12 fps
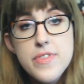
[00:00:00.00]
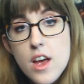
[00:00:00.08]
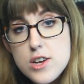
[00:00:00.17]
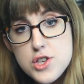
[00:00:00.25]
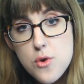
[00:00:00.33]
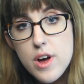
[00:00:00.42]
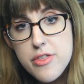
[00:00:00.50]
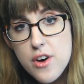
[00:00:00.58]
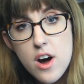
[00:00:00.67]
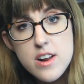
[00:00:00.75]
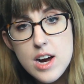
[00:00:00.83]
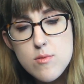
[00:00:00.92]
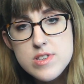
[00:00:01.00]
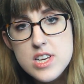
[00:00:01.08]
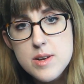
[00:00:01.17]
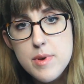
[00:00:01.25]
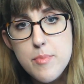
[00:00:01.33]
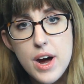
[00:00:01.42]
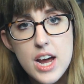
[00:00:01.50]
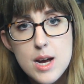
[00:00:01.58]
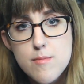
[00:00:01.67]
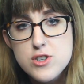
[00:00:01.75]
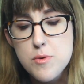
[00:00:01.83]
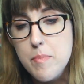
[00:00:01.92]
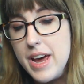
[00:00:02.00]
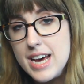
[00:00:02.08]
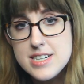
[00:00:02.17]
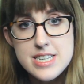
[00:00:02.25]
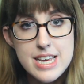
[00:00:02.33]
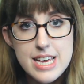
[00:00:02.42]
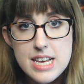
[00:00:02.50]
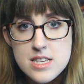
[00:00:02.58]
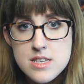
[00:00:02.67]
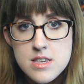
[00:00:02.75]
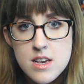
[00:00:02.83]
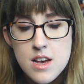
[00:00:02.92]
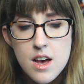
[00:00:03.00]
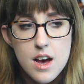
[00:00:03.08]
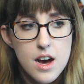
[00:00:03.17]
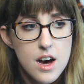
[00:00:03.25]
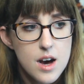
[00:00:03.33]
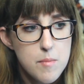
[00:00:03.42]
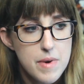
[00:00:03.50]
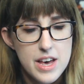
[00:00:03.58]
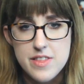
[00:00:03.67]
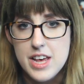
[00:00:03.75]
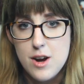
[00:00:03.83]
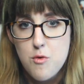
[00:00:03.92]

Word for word: So I thought I was gonna be buying a bunch of band tees um, and like